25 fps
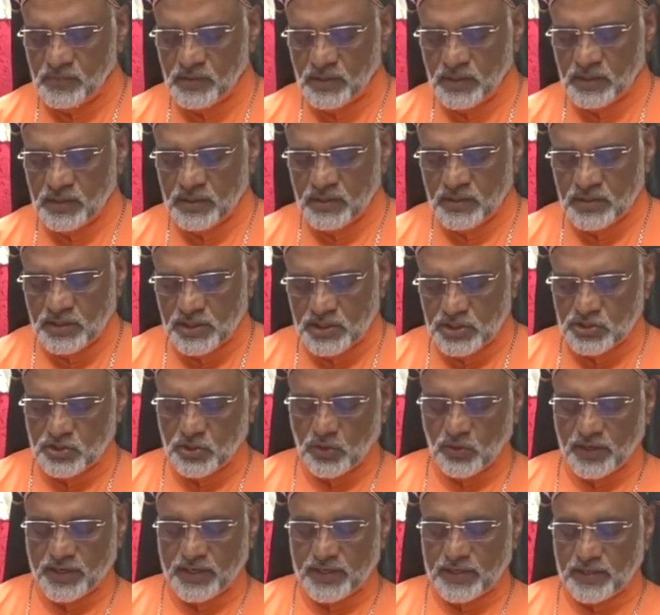
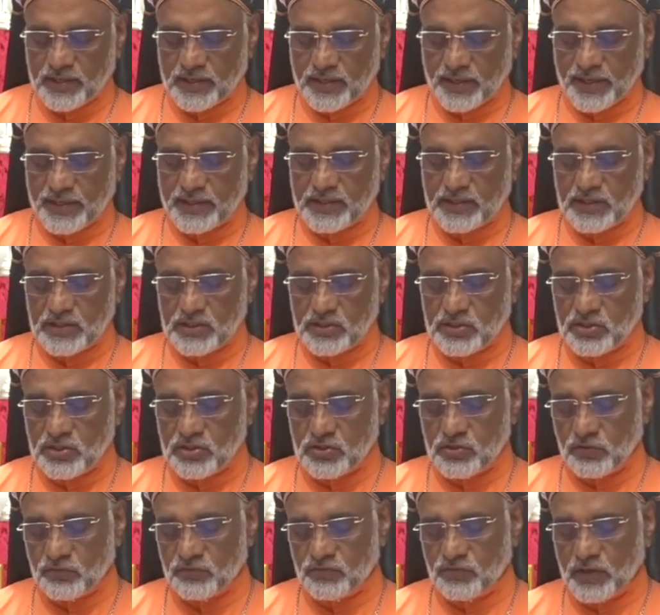Historical writings
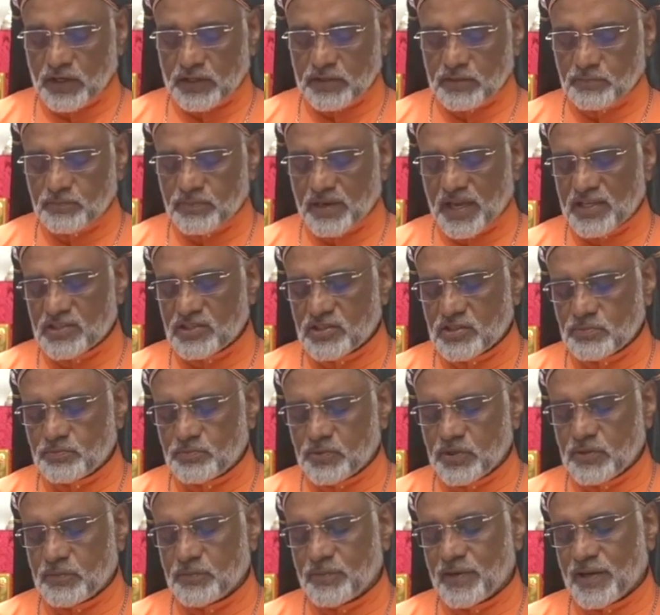of Father Placid
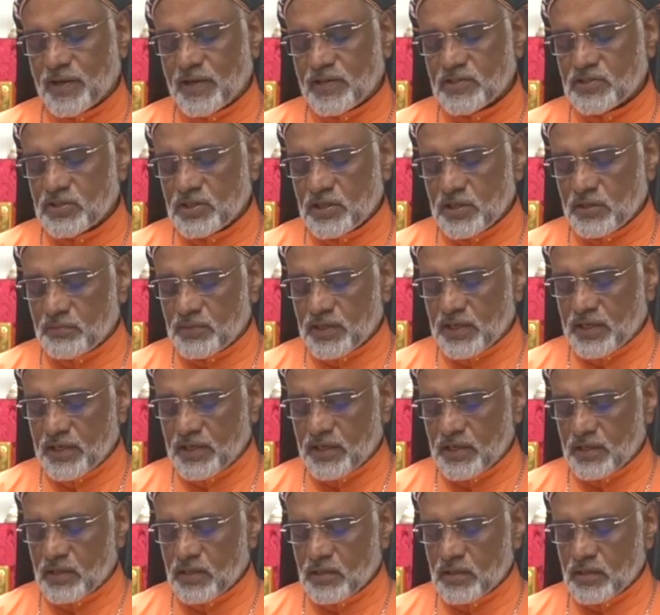Podivara CMI